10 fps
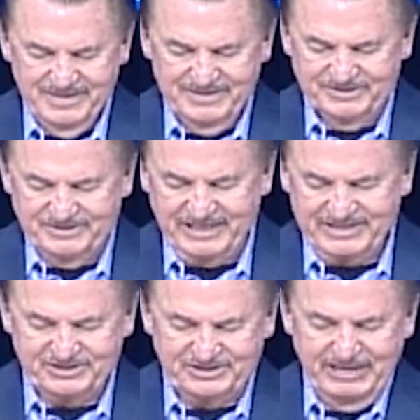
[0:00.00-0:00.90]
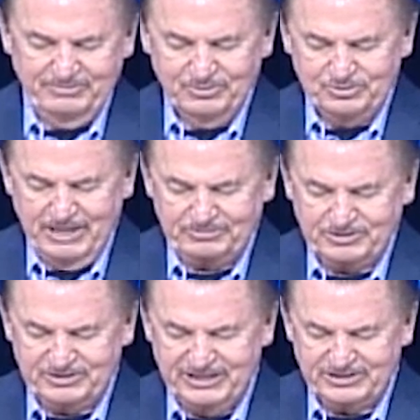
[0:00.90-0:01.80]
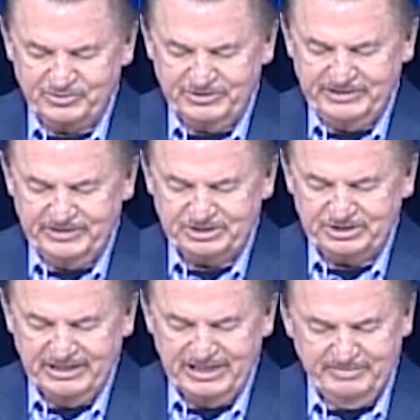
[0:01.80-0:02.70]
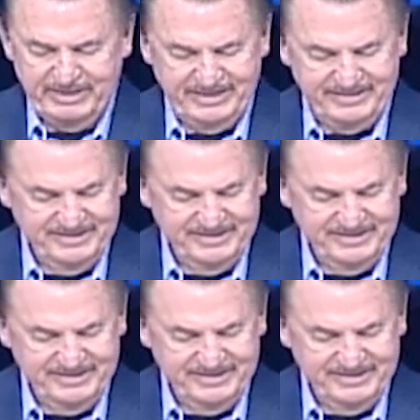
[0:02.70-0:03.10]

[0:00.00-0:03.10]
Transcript: 2 Samuel chapter 6. When you get there, shout amen.